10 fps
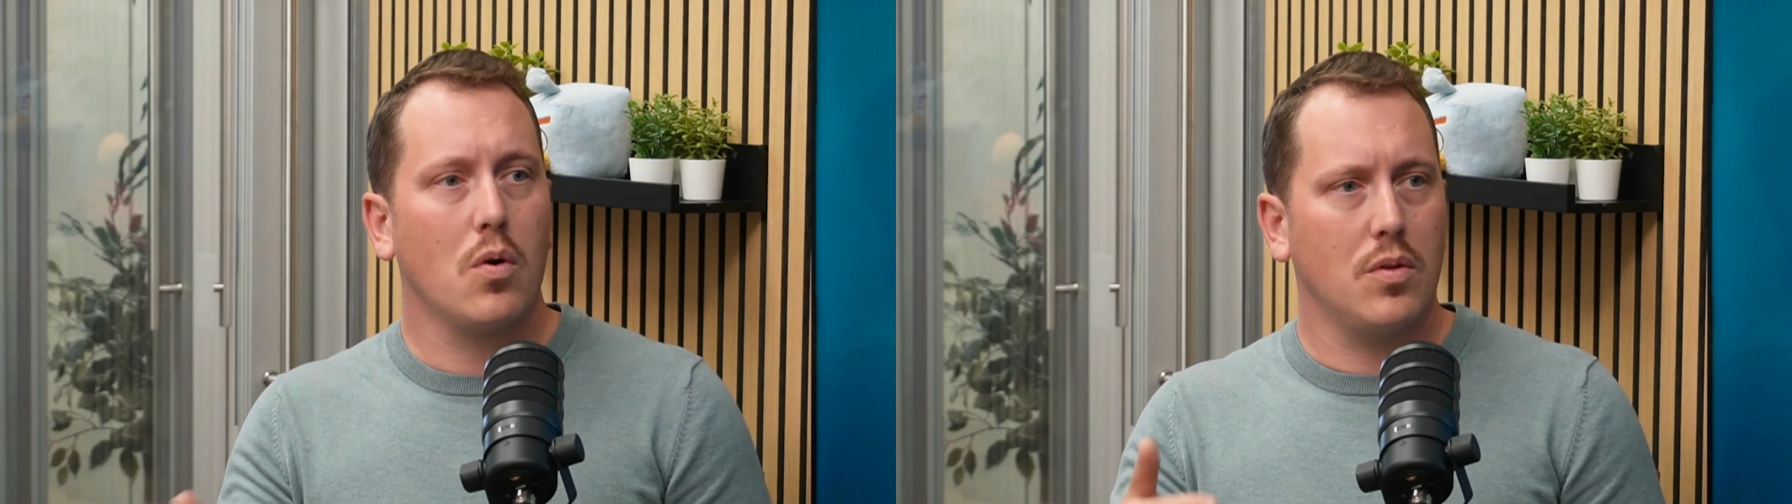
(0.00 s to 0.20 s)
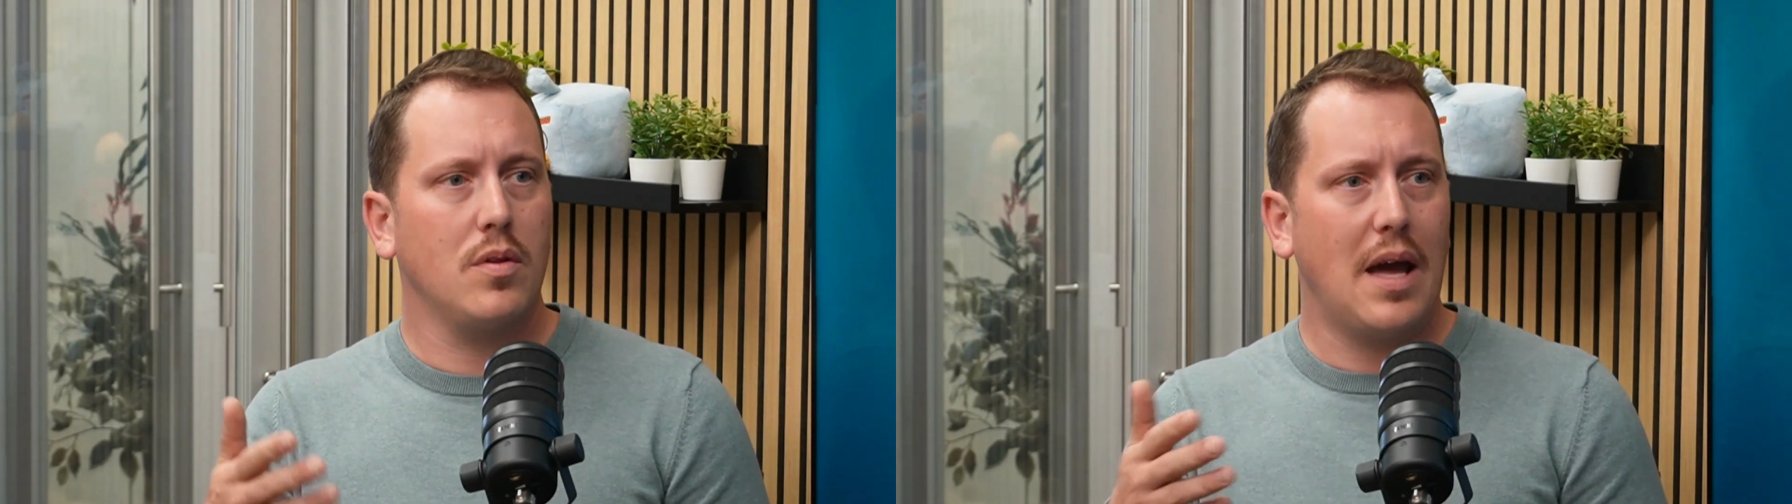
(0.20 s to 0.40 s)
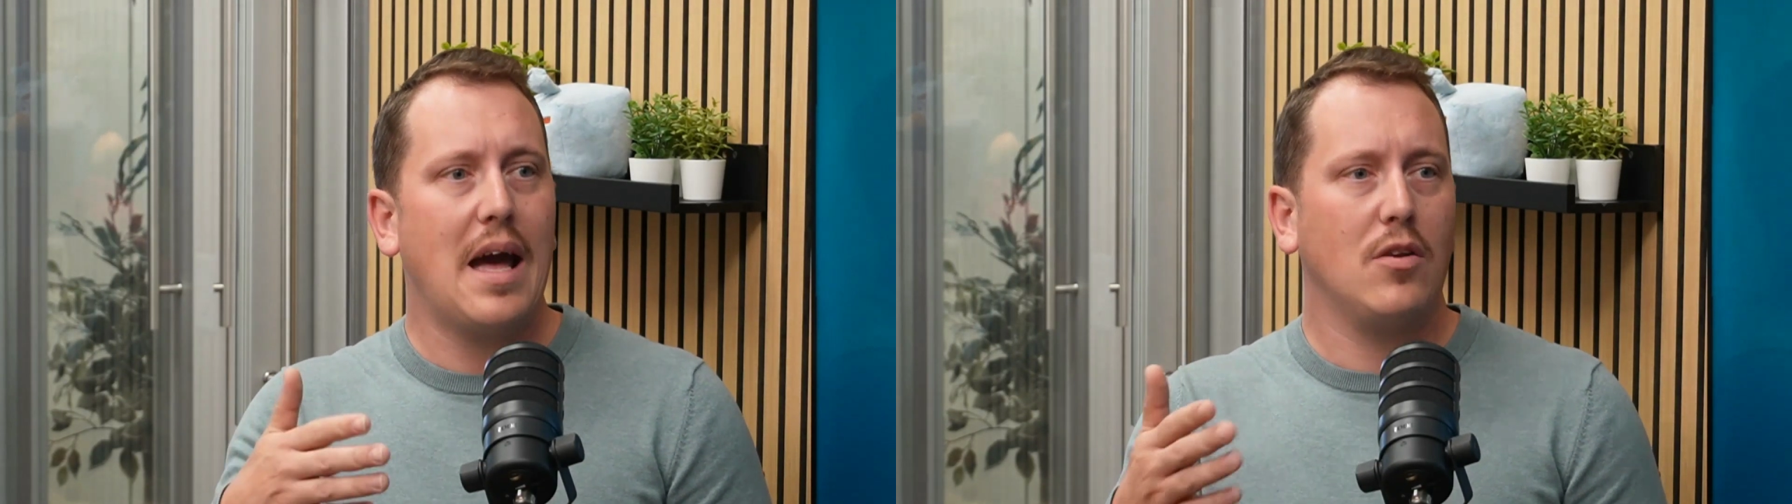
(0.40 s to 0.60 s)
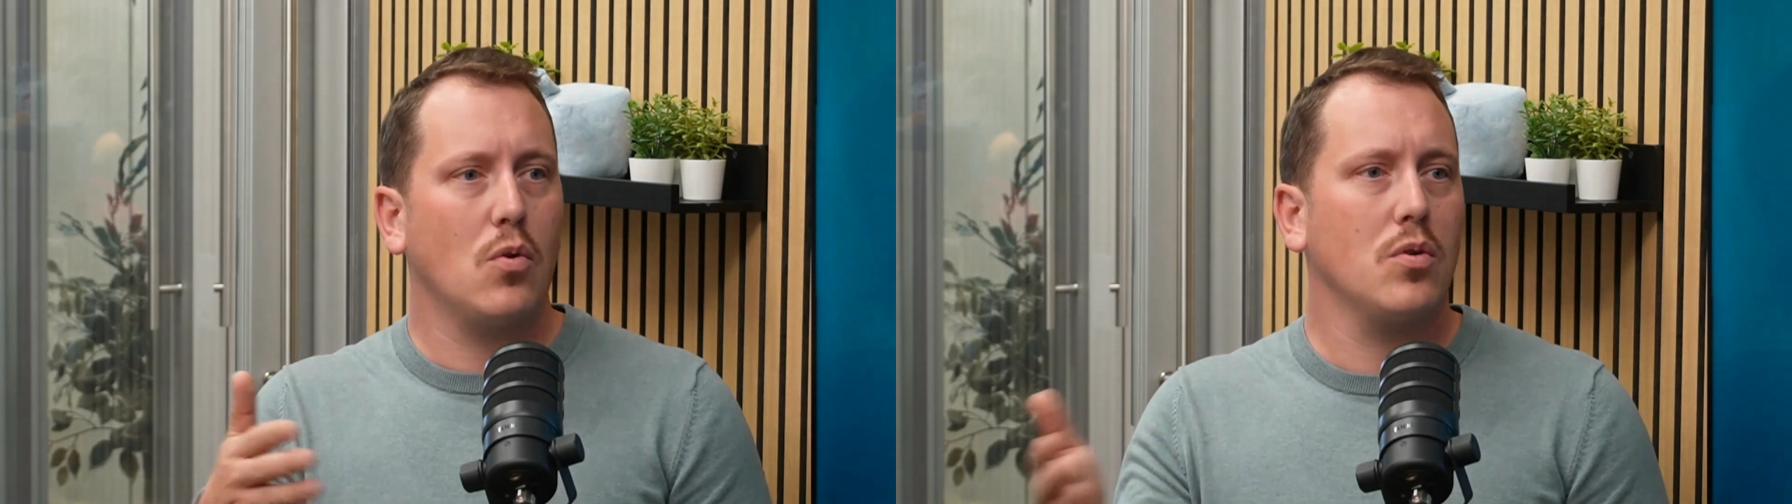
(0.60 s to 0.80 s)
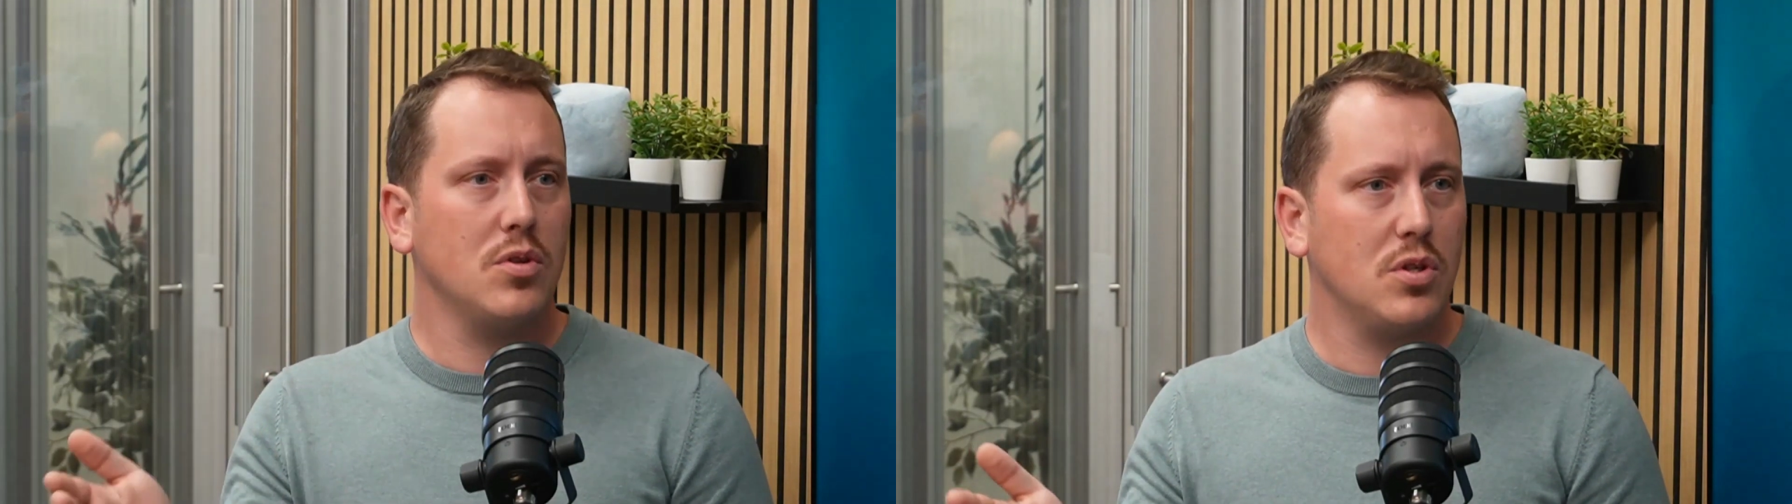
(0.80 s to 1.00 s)

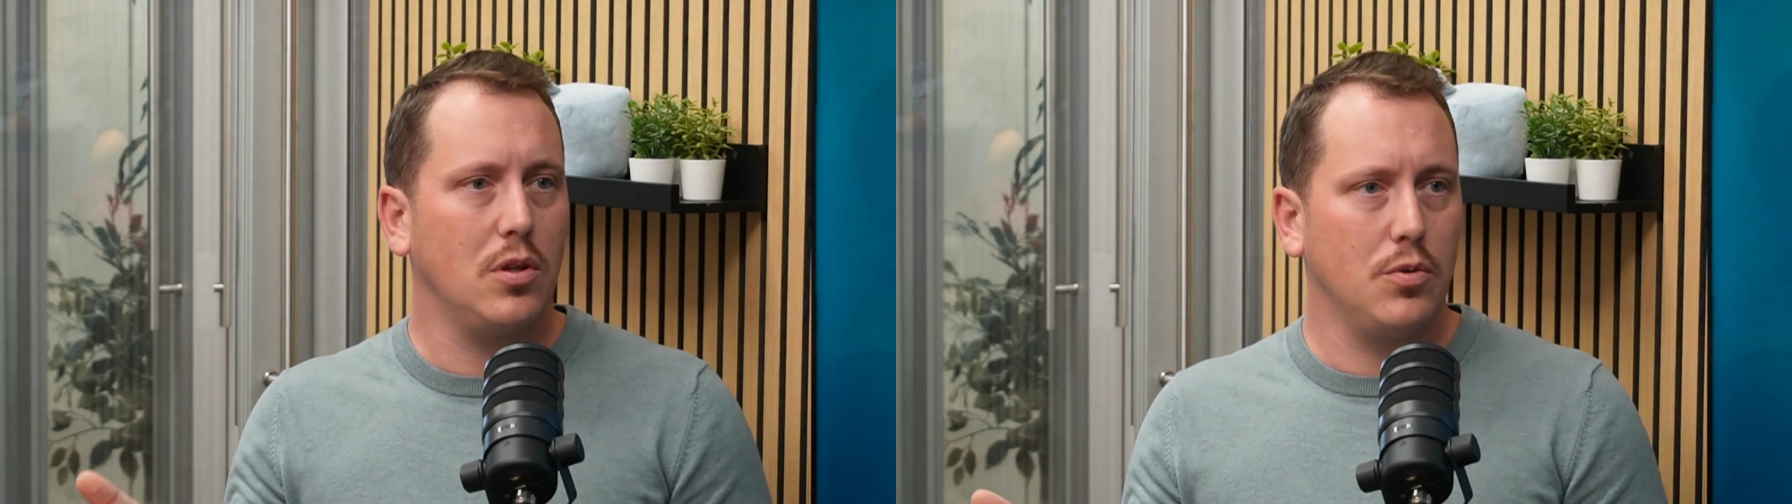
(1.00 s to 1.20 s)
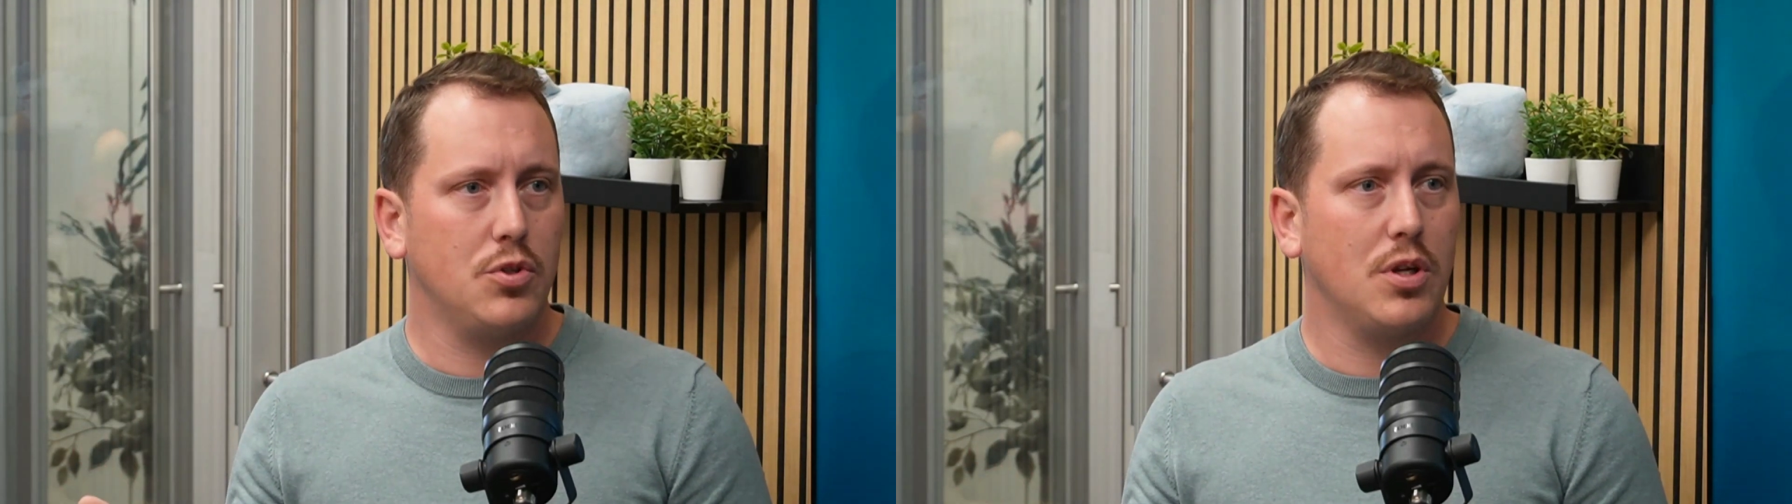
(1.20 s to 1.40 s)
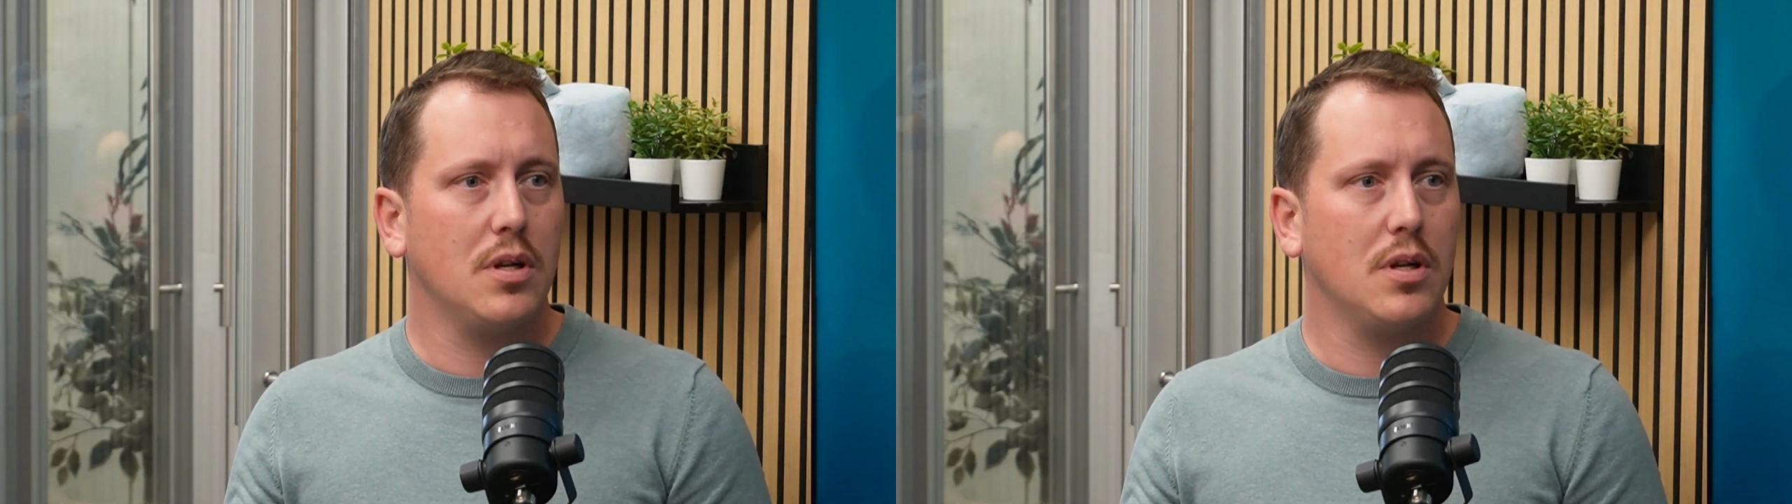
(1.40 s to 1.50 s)
the solution,